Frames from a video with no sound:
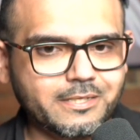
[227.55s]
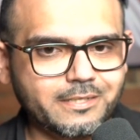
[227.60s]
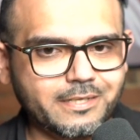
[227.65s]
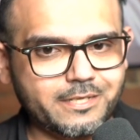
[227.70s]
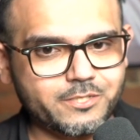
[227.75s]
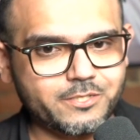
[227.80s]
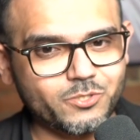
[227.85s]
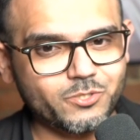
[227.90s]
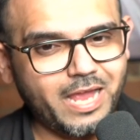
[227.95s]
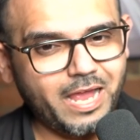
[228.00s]

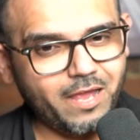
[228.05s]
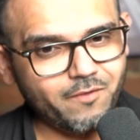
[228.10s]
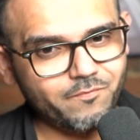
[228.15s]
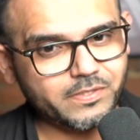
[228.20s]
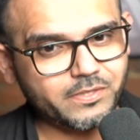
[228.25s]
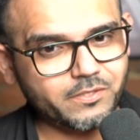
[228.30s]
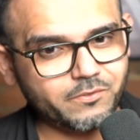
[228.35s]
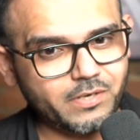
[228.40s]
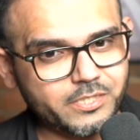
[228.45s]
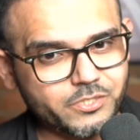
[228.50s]
and so having
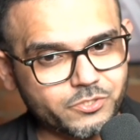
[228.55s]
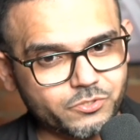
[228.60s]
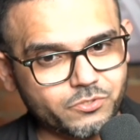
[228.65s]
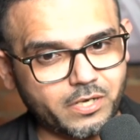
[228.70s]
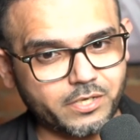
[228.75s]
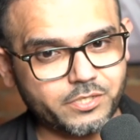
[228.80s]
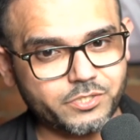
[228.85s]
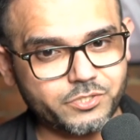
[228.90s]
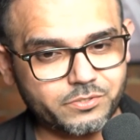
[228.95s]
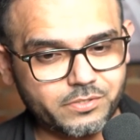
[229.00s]
the right
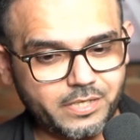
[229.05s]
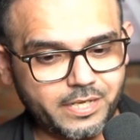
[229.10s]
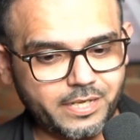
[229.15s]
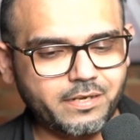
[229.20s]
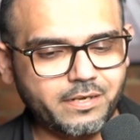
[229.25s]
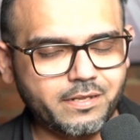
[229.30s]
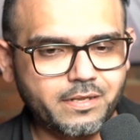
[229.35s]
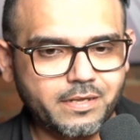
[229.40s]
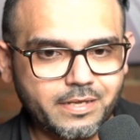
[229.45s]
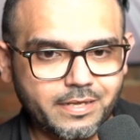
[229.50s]
structure
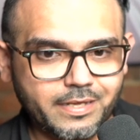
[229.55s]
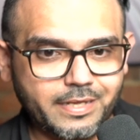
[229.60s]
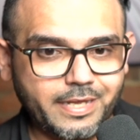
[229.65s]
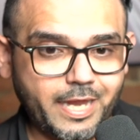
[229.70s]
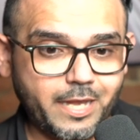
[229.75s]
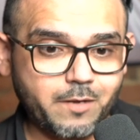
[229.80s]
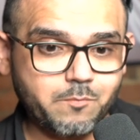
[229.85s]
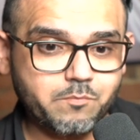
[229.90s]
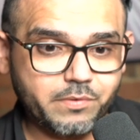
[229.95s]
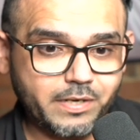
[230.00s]
in
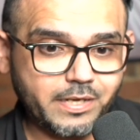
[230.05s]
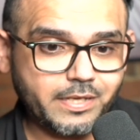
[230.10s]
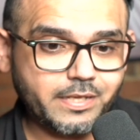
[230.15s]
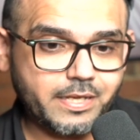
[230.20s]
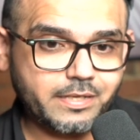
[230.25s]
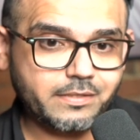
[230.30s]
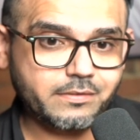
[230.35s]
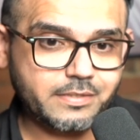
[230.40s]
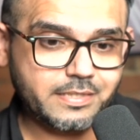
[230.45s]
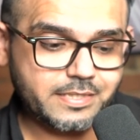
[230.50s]
in
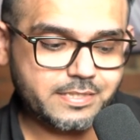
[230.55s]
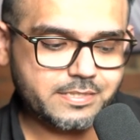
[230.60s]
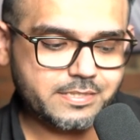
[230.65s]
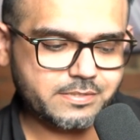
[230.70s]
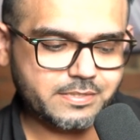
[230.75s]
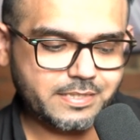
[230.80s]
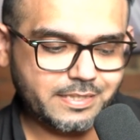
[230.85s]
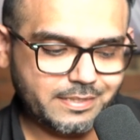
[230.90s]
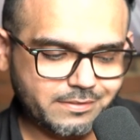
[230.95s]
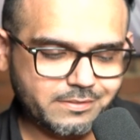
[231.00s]
bringing these
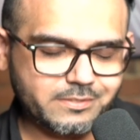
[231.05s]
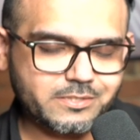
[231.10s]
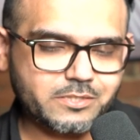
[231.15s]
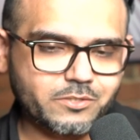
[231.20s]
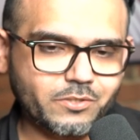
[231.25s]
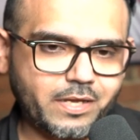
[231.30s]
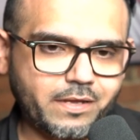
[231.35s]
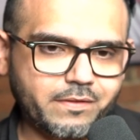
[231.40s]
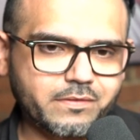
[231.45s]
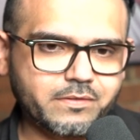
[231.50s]
deals
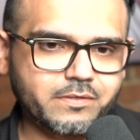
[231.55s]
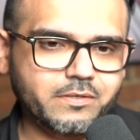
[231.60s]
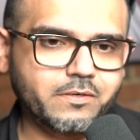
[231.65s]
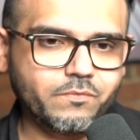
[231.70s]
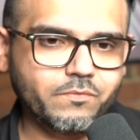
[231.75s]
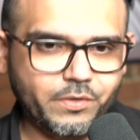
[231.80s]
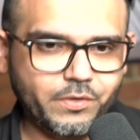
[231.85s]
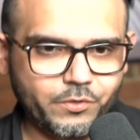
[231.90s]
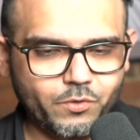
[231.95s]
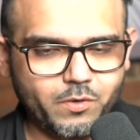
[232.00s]
together
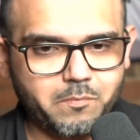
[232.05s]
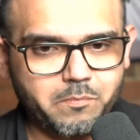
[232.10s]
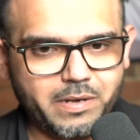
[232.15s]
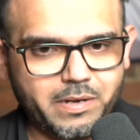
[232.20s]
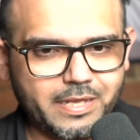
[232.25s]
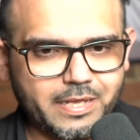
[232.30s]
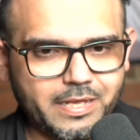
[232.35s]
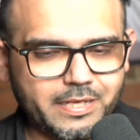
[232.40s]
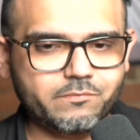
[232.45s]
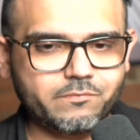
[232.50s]
when you're
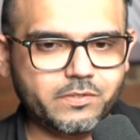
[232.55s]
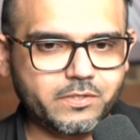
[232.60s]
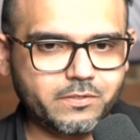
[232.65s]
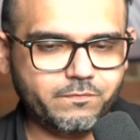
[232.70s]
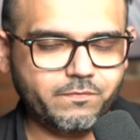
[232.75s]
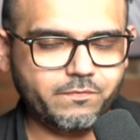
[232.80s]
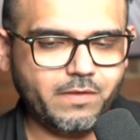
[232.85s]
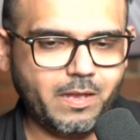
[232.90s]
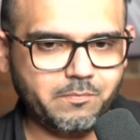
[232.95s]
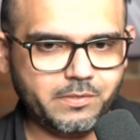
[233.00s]
buying it with a
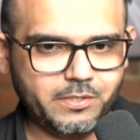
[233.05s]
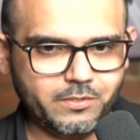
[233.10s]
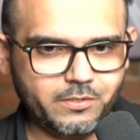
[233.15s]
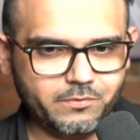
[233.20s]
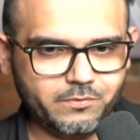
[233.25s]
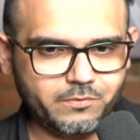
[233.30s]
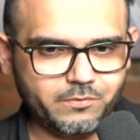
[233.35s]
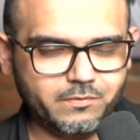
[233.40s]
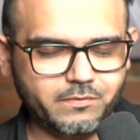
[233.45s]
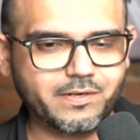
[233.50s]
family or
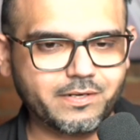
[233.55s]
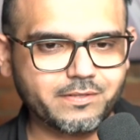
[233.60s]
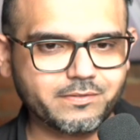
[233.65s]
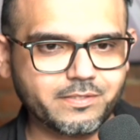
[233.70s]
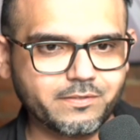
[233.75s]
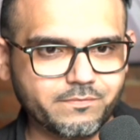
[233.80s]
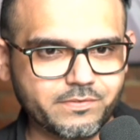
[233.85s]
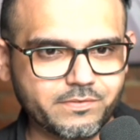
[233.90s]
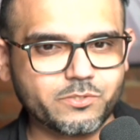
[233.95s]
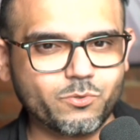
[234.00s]
a
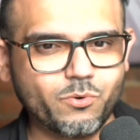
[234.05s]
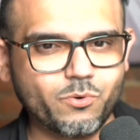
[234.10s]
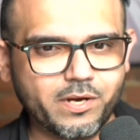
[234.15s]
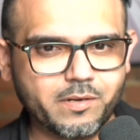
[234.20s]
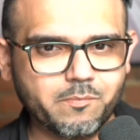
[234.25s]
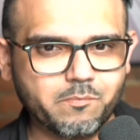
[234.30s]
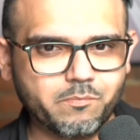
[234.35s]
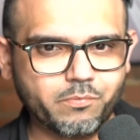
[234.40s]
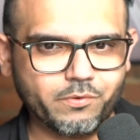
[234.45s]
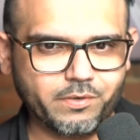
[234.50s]
relative is quite
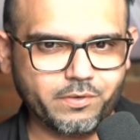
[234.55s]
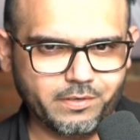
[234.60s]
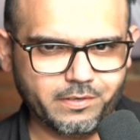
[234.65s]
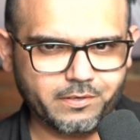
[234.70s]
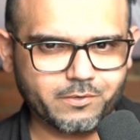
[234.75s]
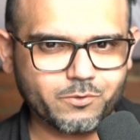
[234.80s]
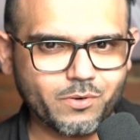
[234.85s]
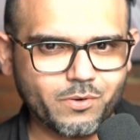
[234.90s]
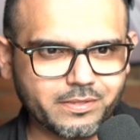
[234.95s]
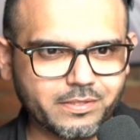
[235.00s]
important and
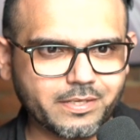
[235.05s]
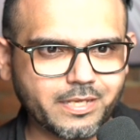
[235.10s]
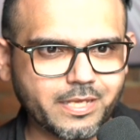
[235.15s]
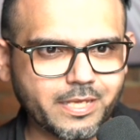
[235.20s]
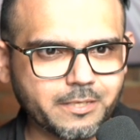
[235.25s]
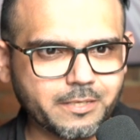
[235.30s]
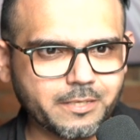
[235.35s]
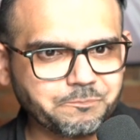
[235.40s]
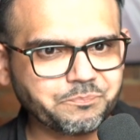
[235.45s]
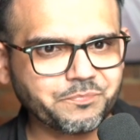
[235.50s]
quite the
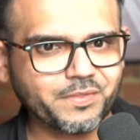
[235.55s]
key